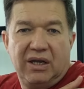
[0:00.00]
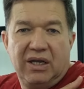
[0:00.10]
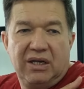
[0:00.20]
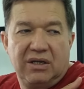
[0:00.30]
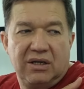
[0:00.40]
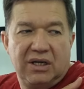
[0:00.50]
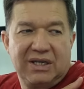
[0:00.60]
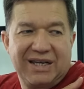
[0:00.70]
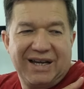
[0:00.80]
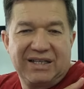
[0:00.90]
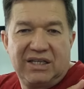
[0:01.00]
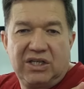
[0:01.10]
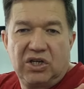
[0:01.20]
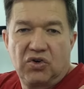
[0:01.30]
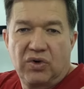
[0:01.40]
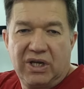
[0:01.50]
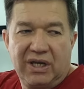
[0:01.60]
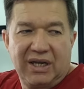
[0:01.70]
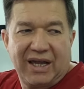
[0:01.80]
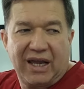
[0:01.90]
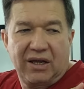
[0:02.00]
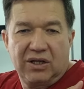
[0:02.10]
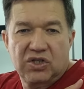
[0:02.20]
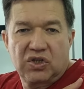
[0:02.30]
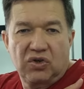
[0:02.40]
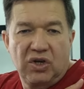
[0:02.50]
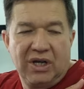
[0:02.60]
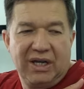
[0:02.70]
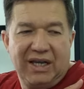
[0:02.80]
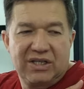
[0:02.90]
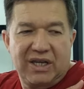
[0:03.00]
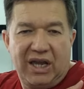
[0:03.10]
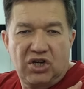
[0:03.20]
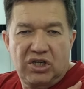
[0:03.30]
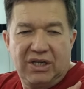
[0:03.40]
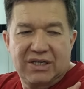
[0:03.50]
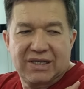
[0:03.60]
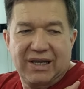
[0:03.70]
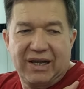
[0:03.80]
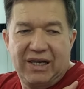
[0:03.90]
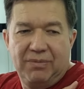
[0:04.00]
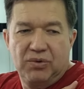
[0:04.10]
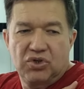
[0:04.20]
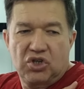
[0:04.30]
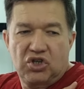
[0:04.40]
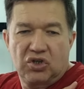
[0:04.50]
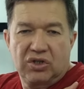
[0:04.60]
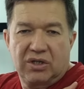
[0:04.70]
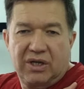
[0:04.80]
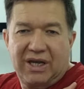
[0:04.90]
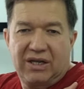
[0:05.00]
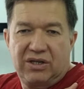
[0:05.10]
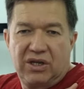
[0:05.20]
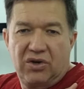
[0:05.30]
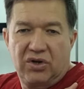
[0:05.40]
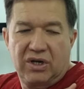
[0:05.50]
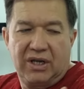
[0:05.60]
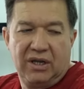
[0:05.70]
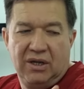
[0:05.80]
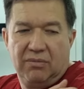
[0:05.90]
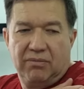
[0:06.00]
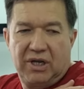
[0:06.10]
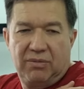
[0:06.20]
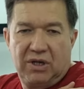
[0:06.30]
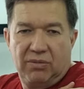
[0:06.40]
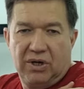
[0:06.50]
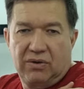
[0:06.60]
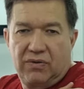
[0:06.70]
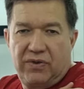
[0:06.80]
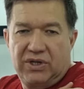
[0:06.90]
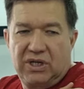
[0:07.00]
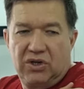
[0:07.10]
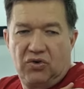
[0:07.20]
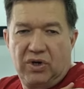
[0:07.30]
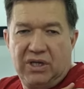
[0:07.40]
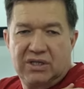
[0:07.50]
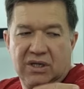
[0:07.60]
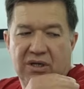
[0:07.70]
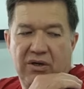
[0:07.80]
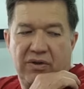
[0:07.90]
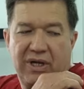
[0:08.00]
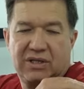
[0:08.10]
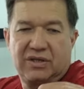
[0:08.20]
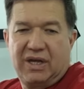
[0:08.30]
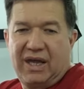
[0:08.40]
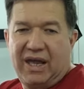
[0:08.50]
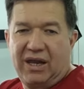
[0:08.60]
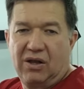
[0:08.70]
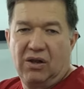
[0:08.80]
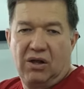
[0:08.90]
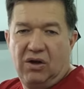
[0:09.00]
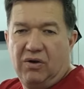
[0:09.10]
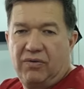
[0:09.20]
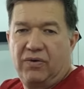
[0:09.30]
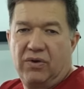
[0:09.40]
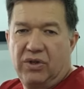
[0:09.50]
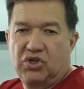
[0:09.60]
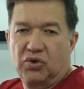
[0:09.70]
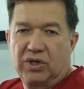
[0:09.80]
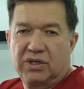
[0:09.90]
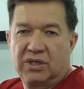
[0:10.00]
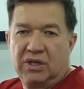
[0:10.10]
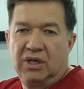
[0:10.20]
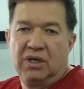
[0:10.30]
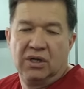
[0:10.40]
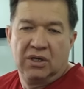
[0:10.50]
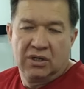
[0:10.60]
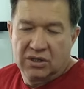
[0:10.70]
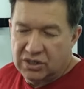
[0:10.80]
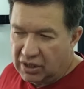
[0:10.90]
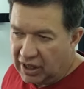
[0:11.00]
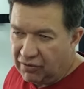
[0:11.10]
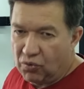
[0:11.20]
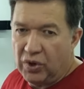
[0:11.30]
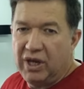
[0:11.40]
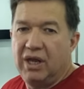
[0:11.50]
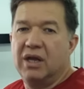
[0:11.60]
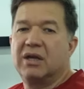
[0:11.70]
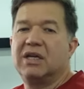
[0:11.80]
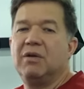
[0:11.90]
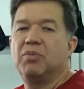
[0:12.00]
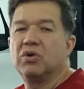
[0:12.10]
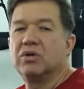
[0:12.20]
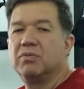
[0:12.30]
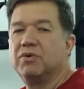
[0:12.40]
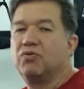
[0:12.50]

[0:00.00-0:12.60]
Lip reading: in a 90 degree angle. It's actually slightly positioned anteriorly, maybe about 30 degrees. That's the angle of the joint. So if we keep on